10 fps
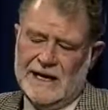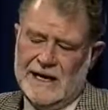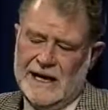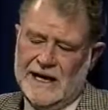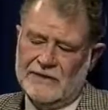
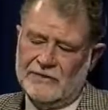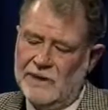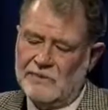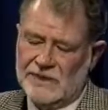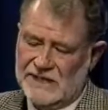and
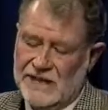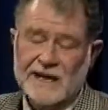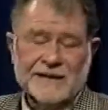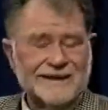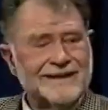
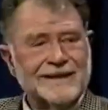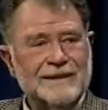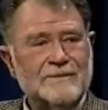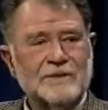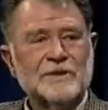represent
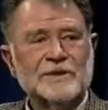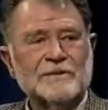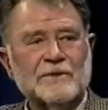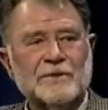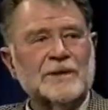the views
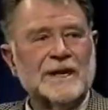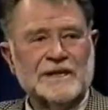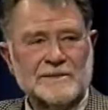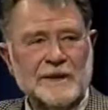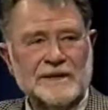of
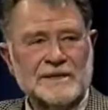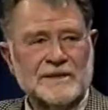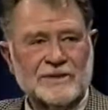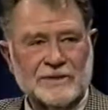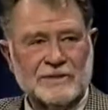organized
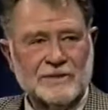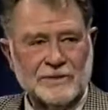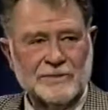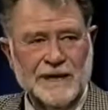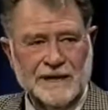medicine to
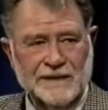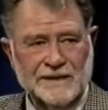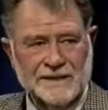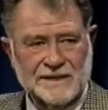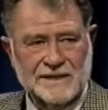
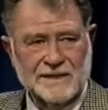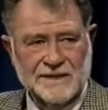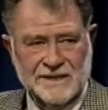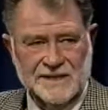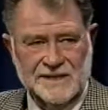lawmakers
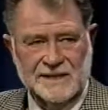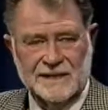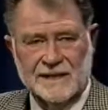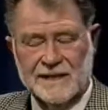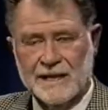
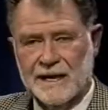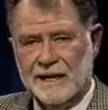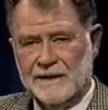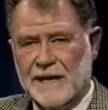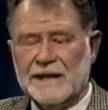consistently.
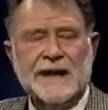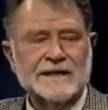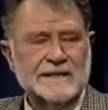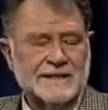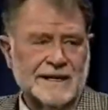Now,
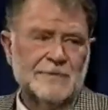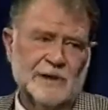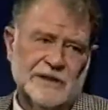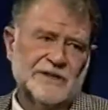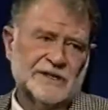that's a
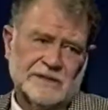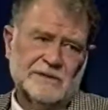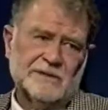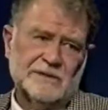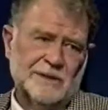double-edged
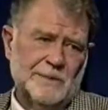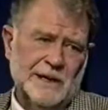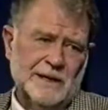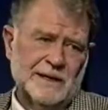sword. I mean,